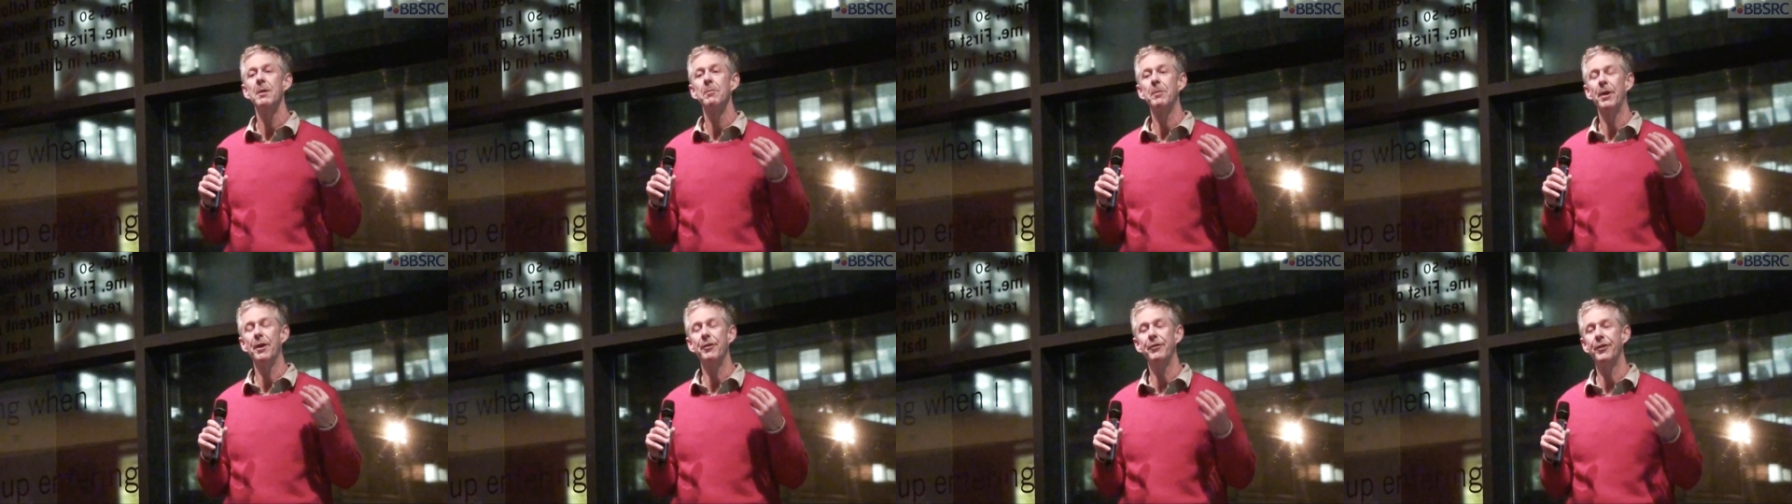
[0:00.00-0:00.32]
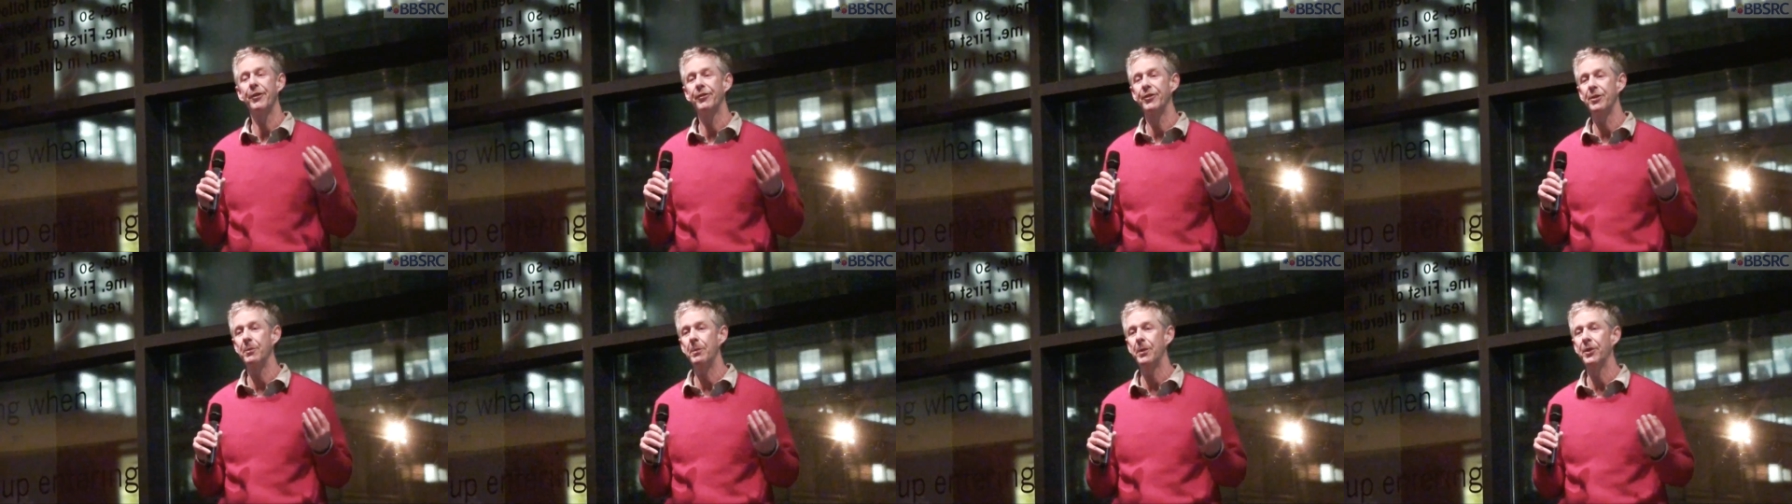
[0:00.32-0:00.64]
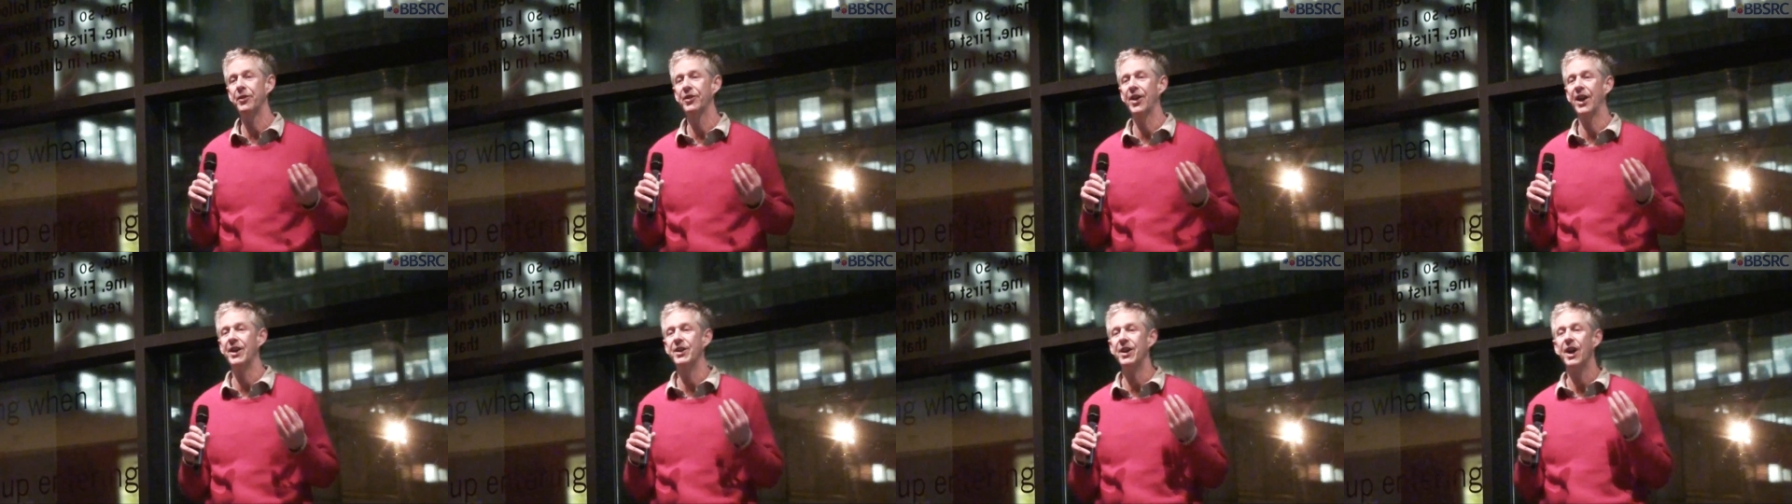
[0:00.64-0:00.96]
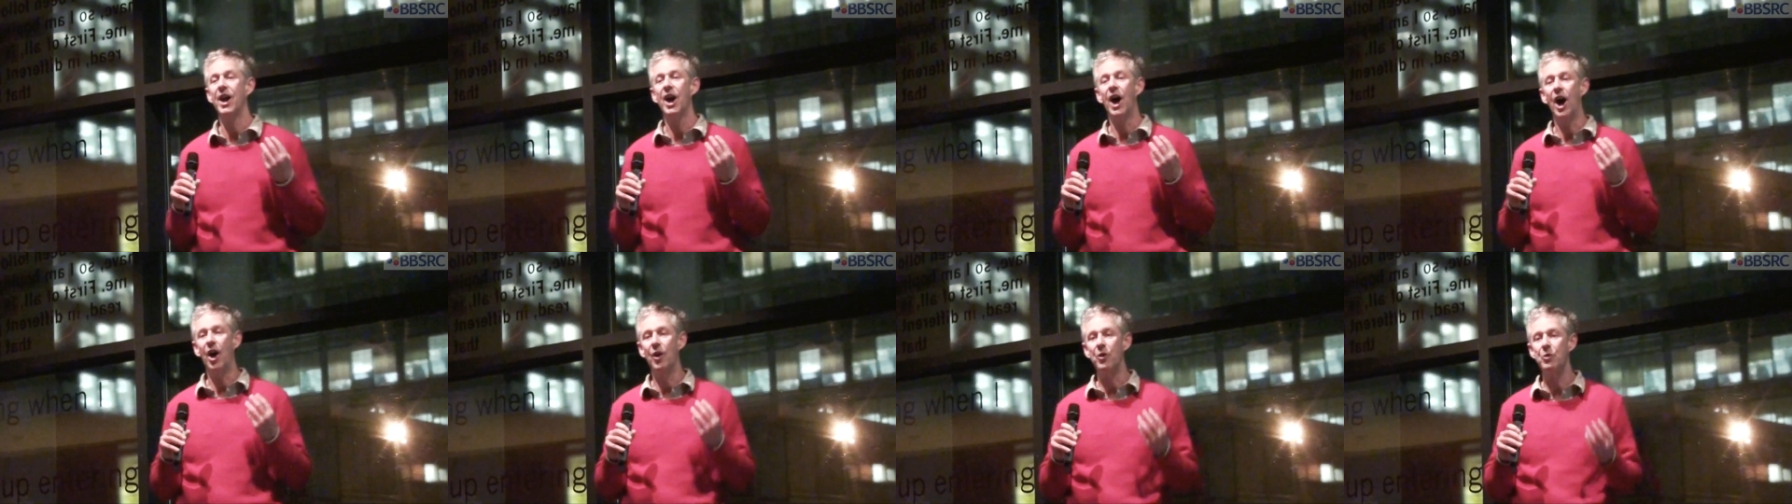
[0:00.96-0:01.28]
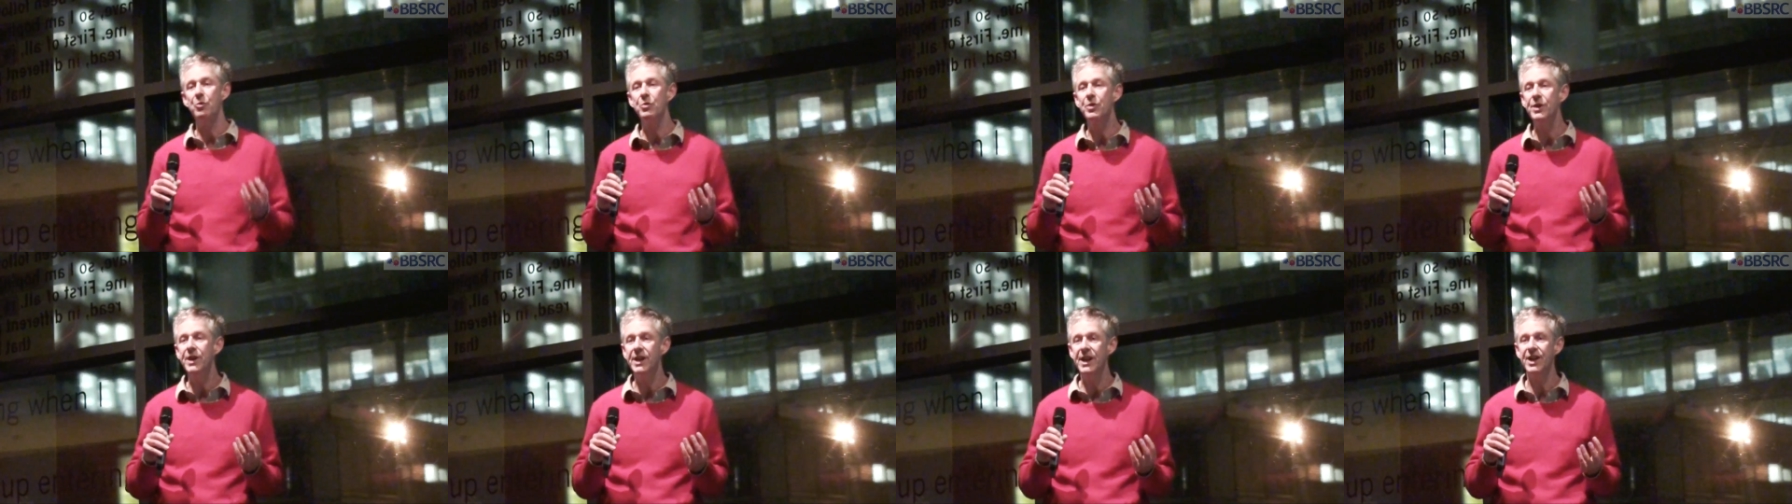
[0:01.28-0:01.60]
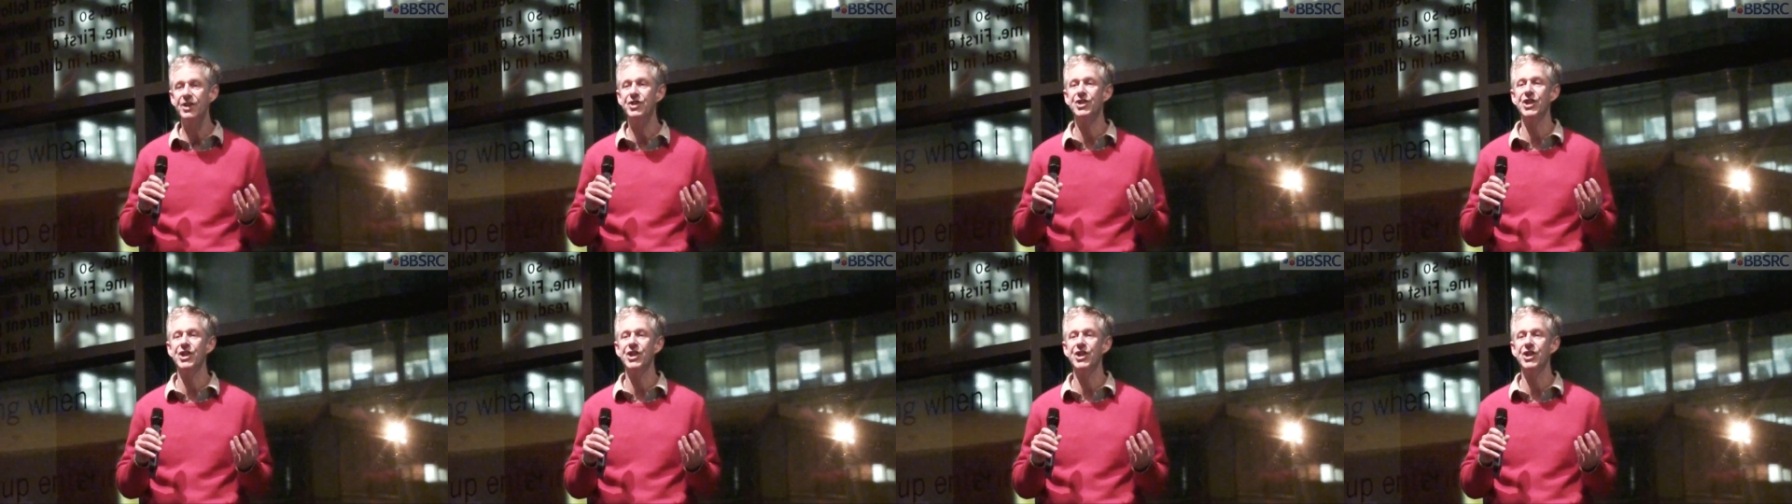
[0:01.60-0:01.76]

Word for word: by 50% are really